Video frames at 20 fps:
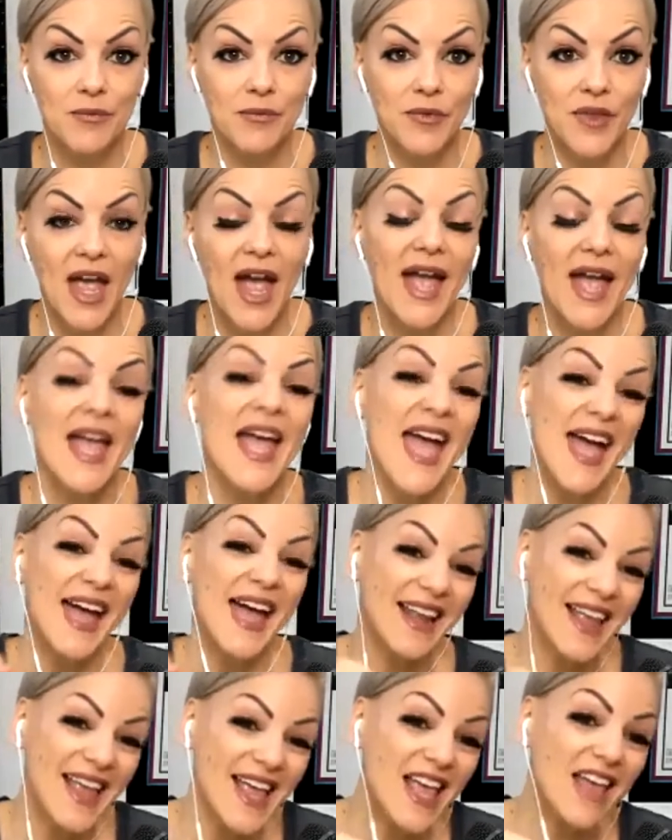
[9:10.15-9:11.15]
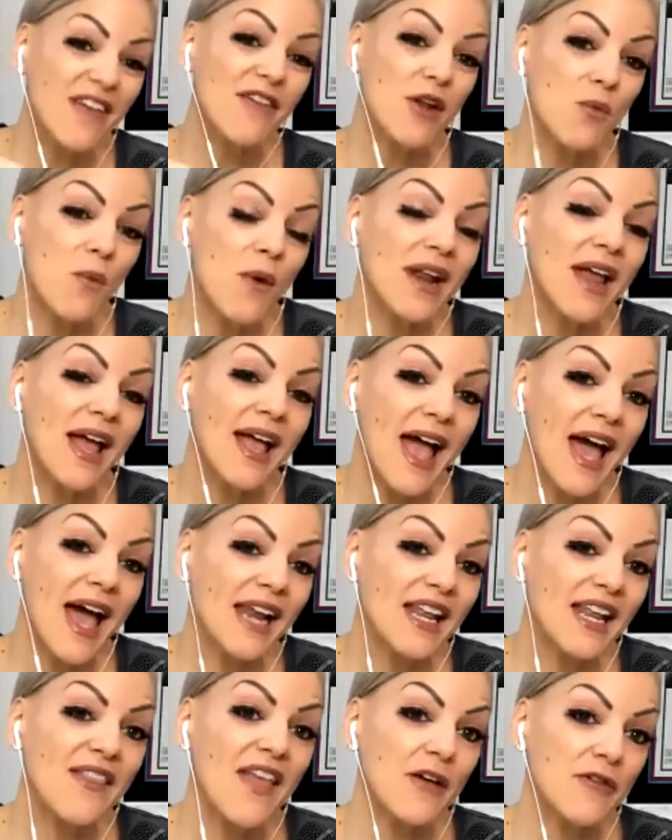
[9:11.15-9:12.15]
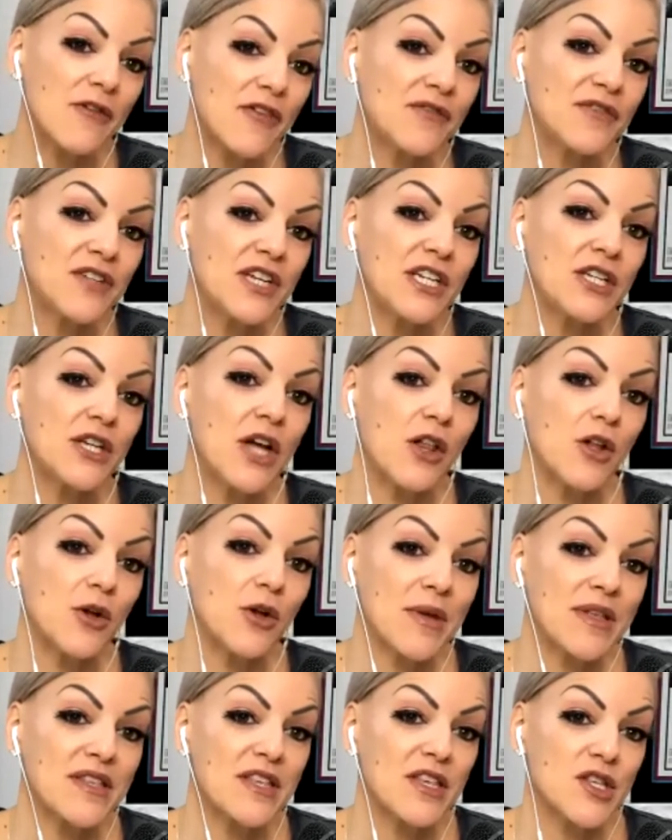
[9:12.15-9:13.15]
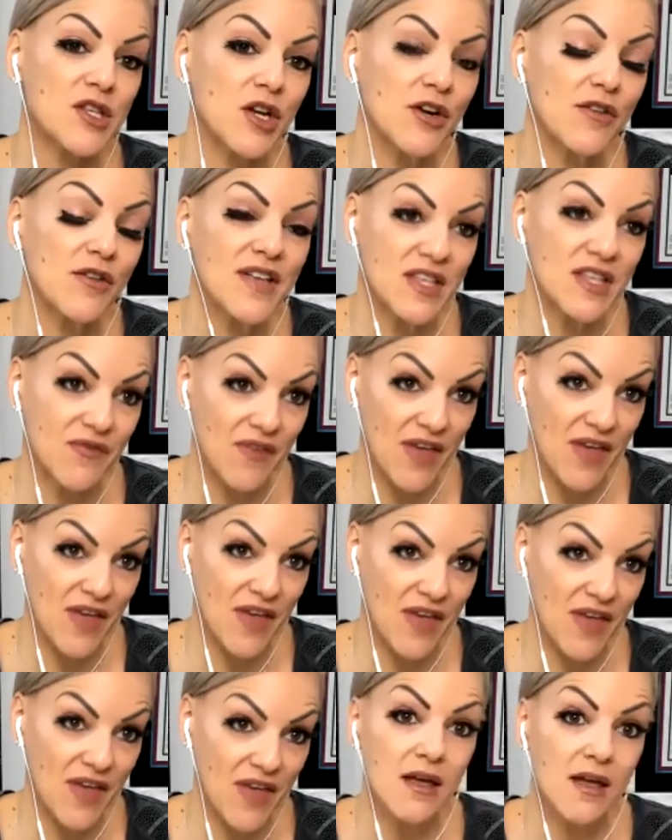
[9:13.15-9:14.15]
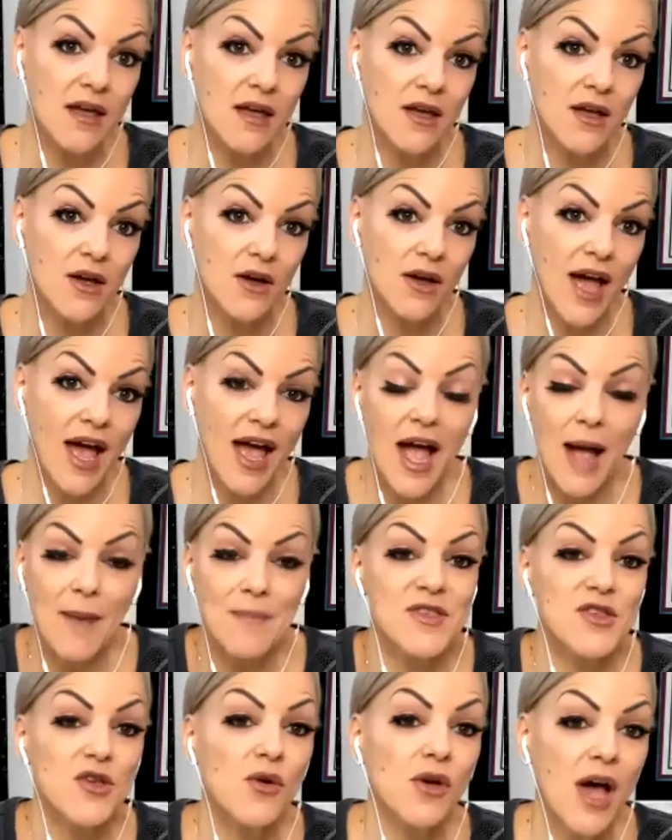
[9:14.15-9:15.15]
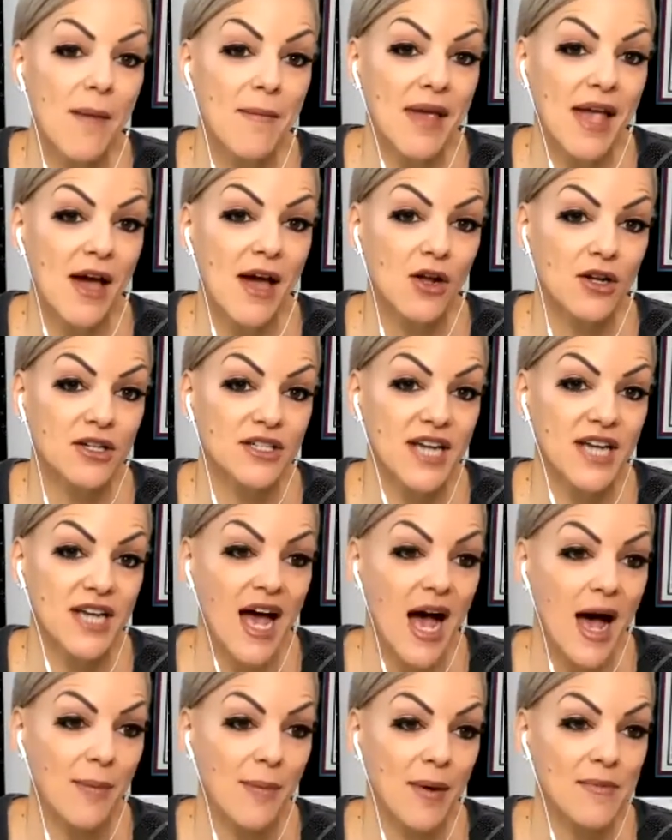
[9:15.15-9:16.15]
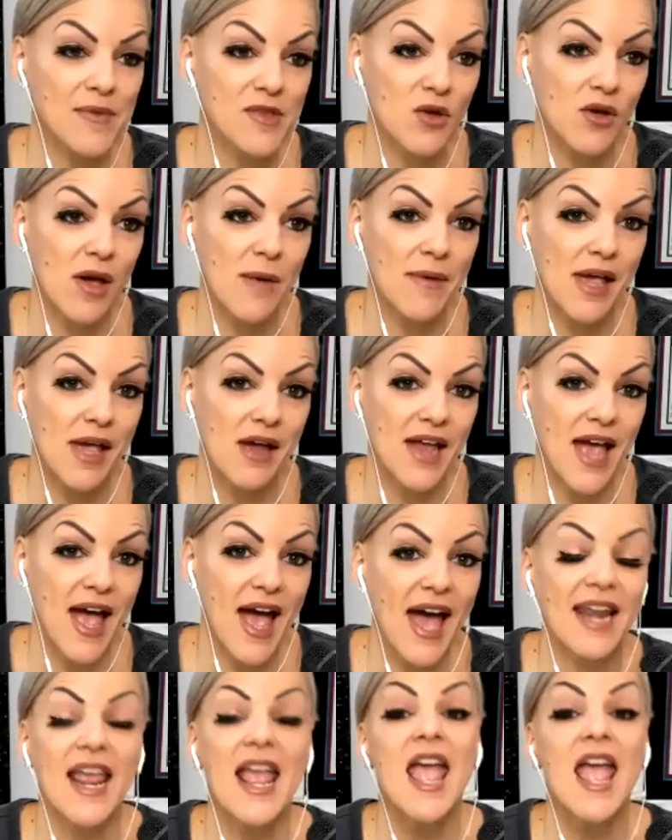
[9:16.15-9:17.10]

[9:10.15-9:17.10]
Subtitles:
Okay. And even when I add in that $15 business service fee, okay, I'm still coming out on top. I'm still coming out ahead.